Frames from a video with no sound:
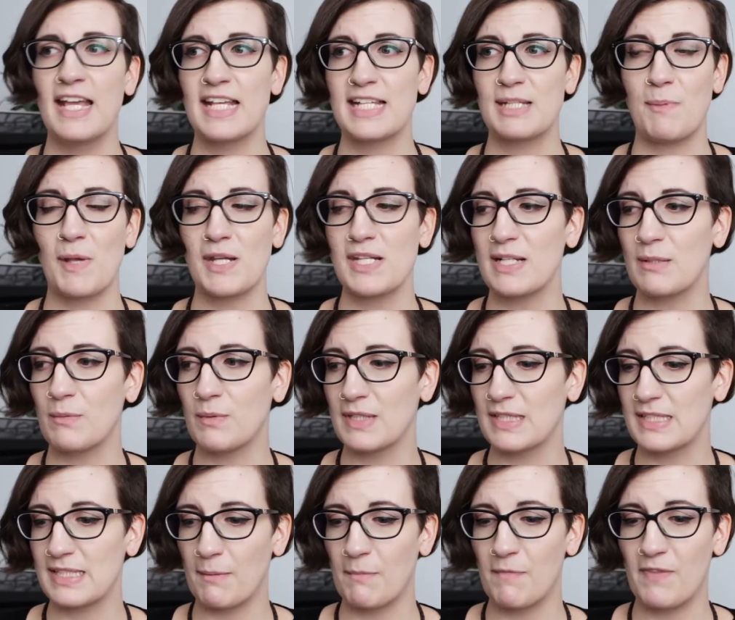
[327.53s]
especially
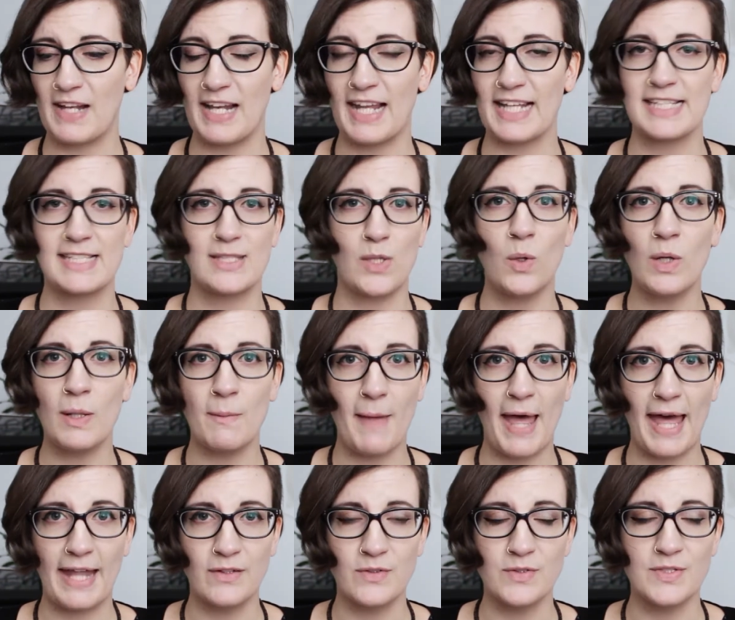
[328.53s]
with something like solar
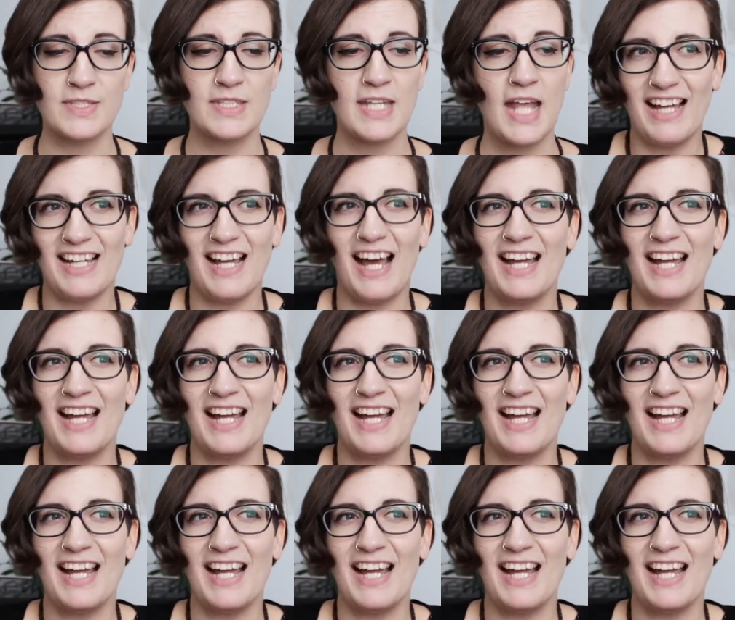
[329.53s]
panels.